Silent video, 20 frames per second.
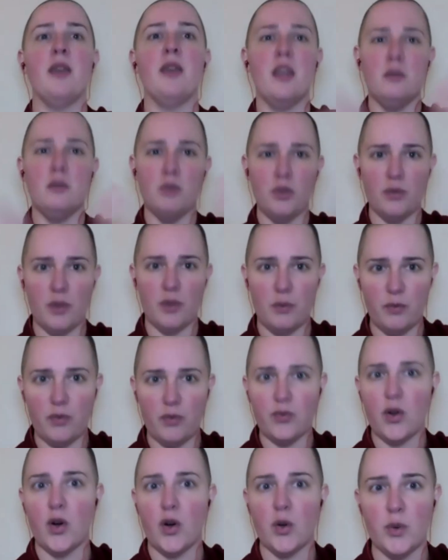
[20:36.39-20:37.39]
and move them
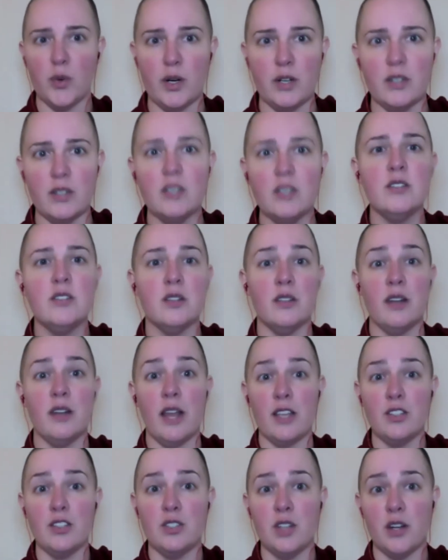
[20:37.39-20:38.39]
forward to the
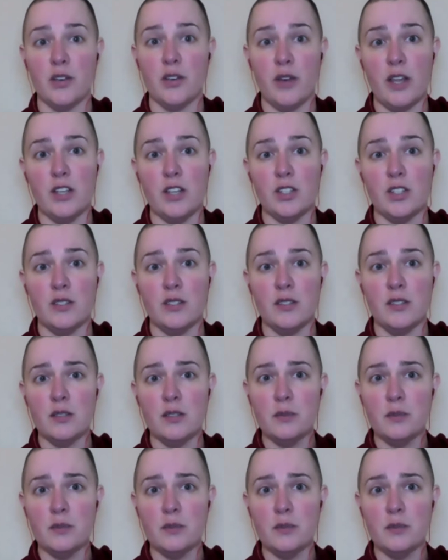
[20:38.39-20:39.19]
next generations.